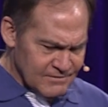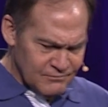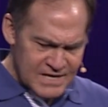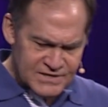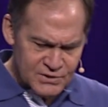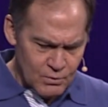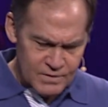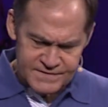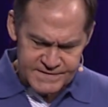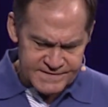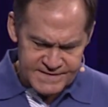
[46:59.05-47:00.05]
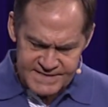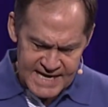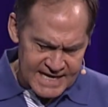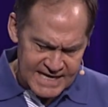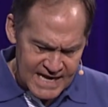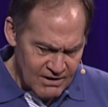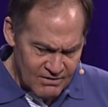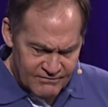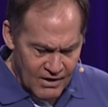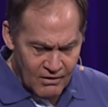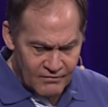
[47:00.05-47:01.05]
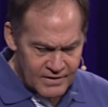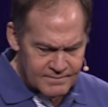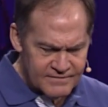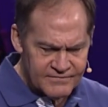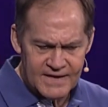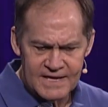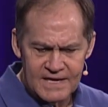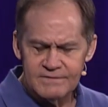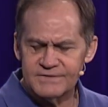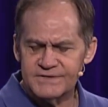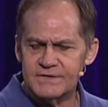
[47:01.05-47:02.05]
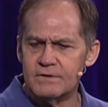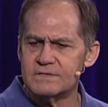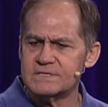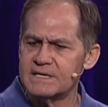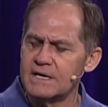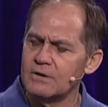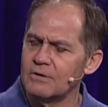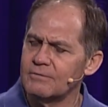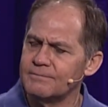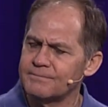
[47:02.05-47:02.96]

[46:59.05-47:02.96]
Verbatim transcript: resources to take care of all of them if they get seriously ill.